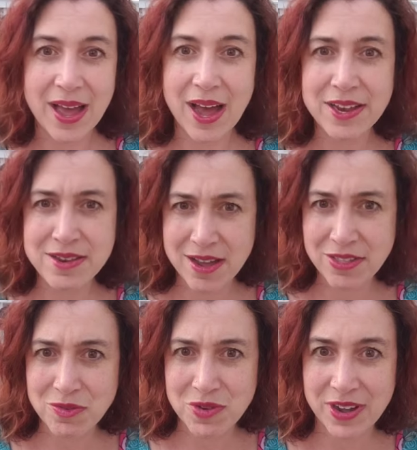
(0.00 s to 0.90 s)

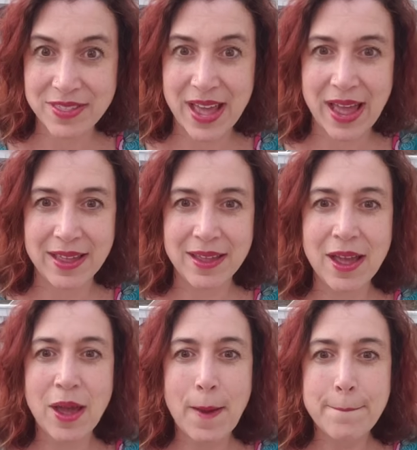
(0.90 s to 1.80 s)
Another one that
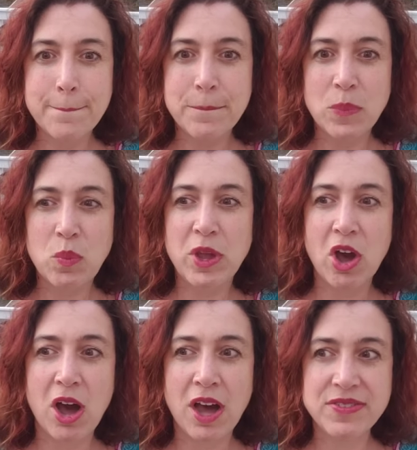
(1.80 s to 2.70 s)
we
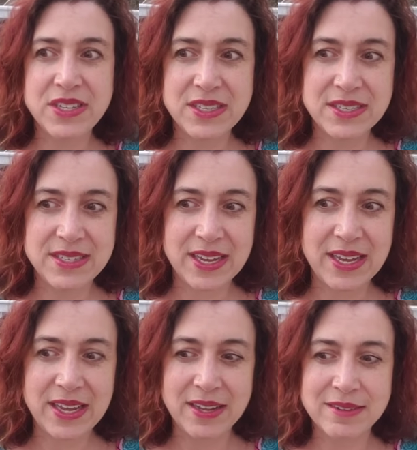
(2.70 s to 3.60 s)
often
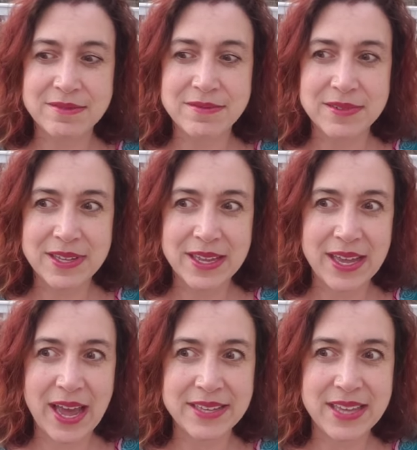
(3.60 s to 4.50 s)
see
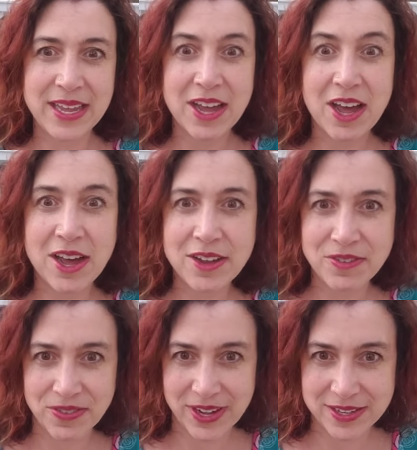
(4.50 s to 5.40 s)
as a
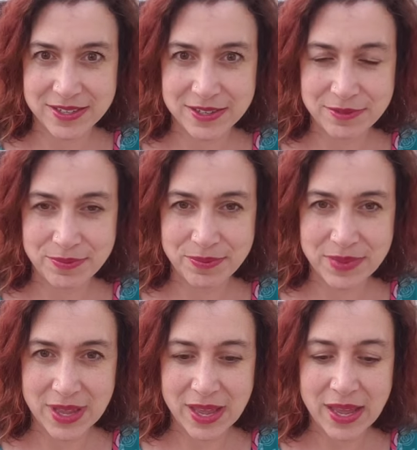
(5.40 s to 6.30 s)
conflict
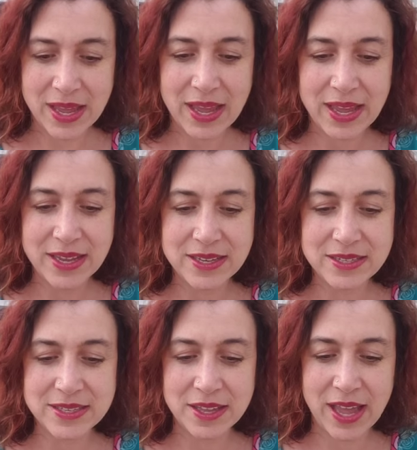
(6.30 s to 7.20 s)

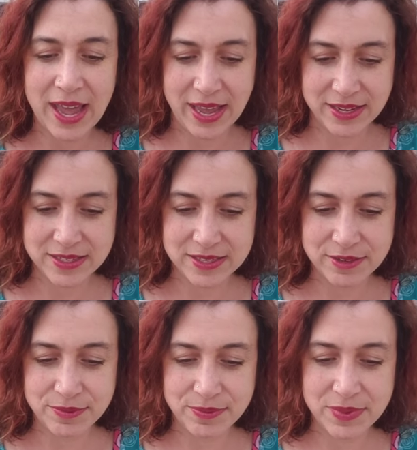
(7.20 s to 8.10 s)
is eggs.
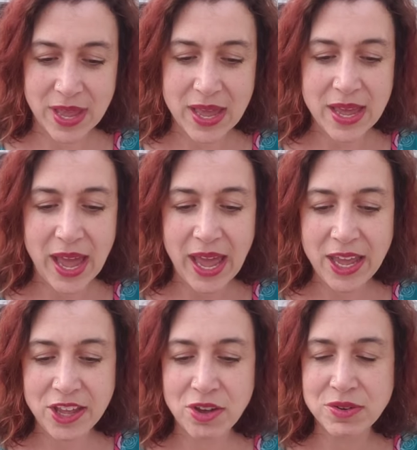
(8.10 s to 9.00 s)

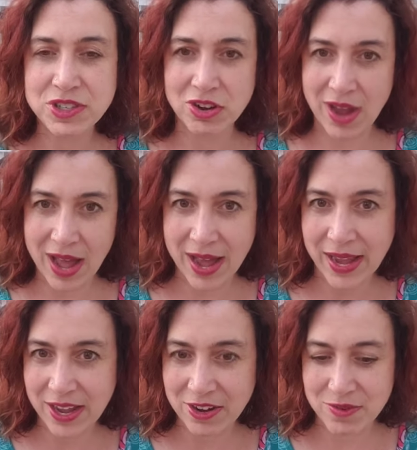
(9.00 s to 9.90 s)
Egg yolks are high
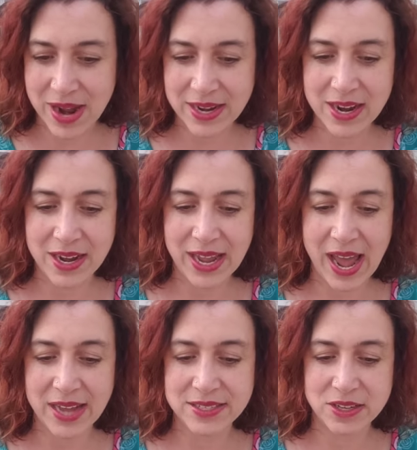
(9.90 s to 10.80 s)
in arachidonic
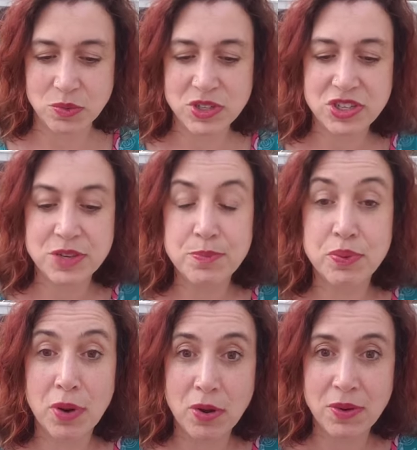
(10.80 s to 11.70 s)
acid, which is a
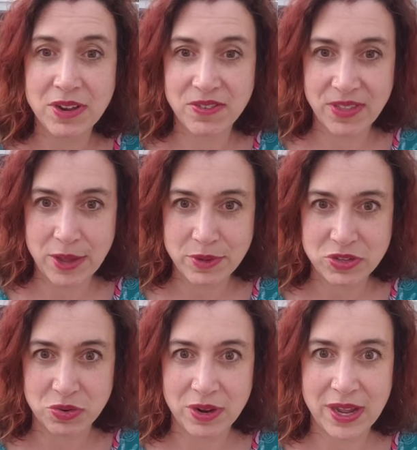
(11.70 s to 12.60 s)

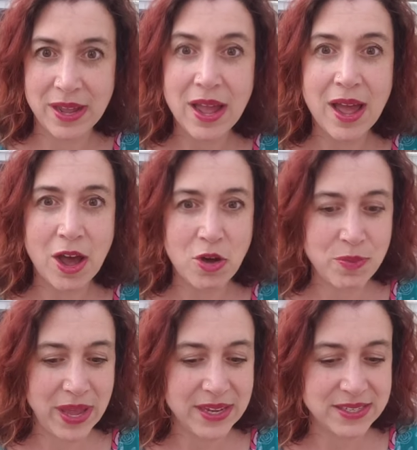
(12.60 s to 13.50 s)
pro-inflammatory
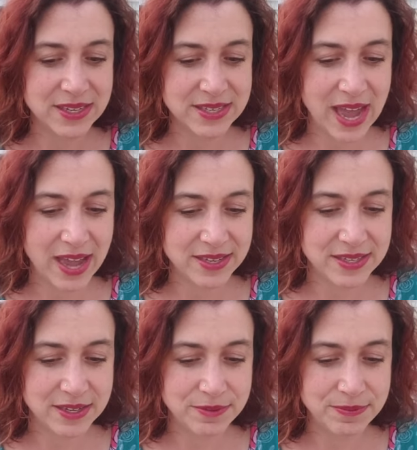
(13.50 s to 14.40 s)
omega-6 acid.